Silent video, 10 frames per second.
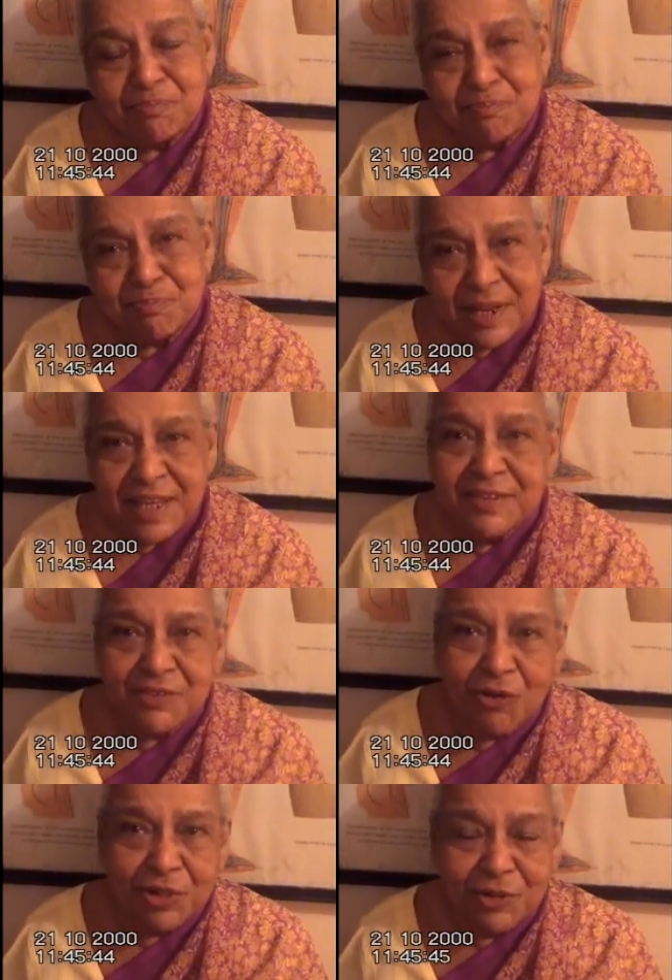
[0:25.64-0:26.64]
please,
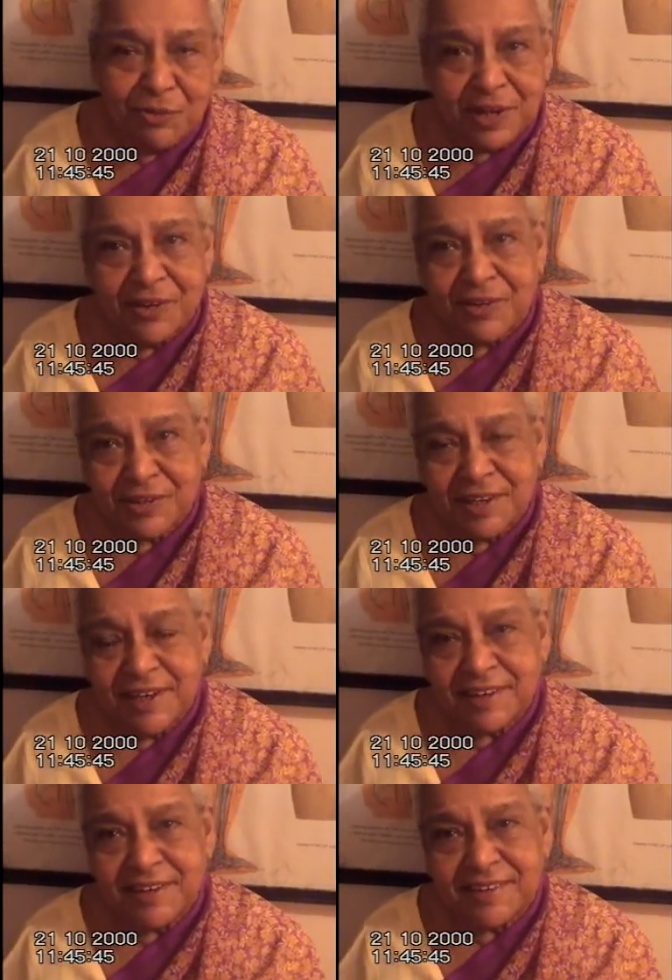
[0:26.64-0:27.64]
all the way, doctor,
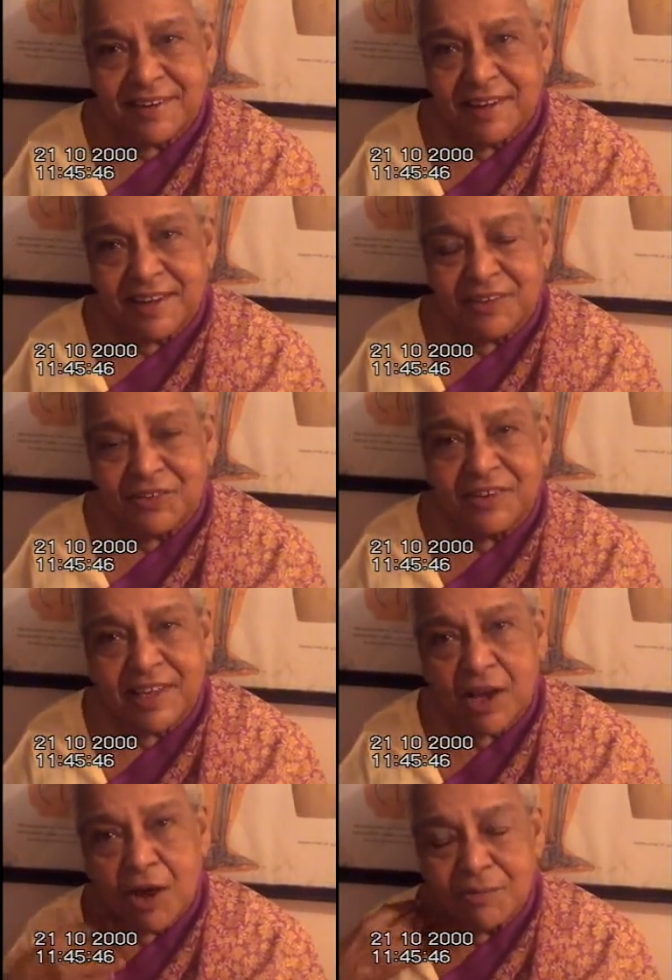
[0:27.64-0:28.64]
let it take, I don't
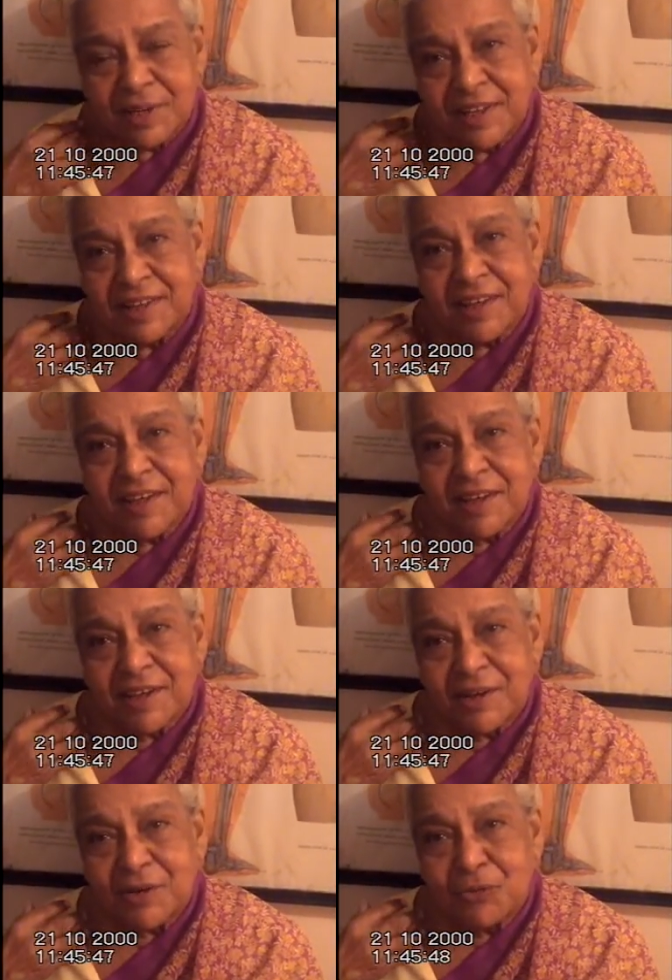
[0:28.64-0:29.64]
care how many
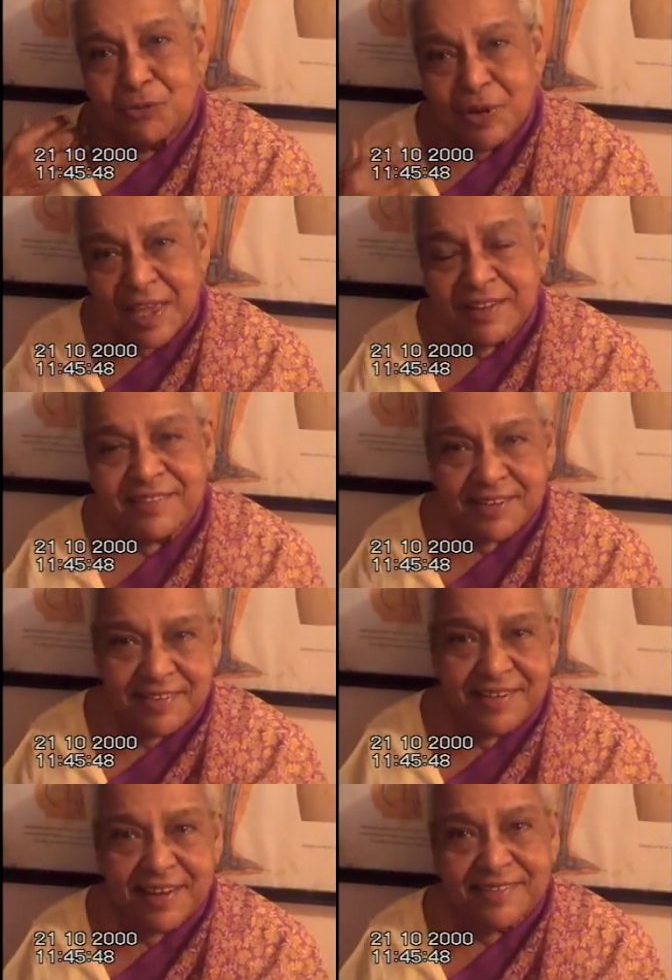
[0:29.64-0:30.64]
weeks
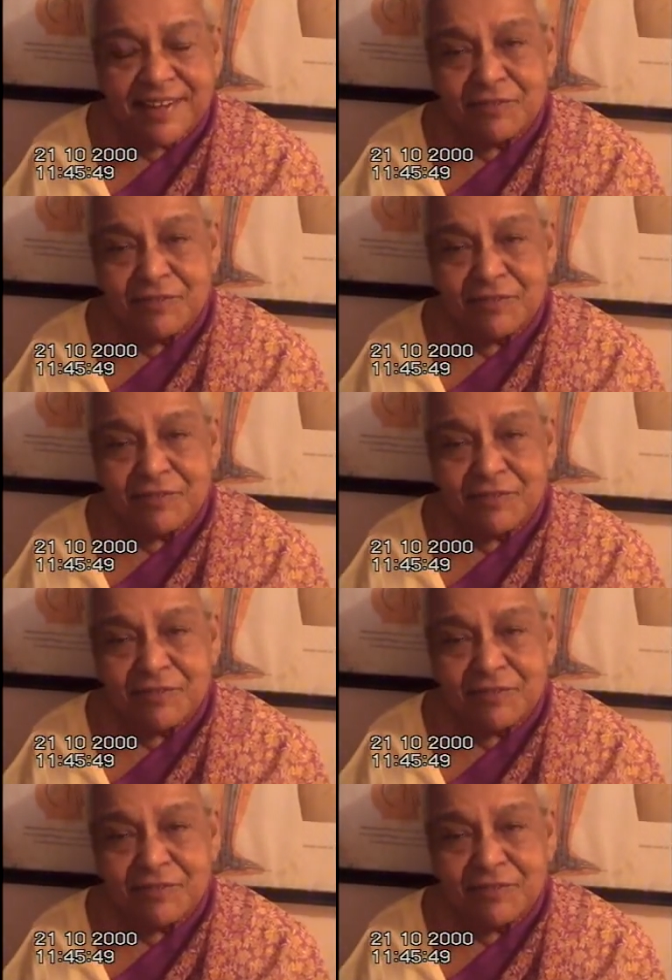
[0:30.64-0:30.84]
it takes.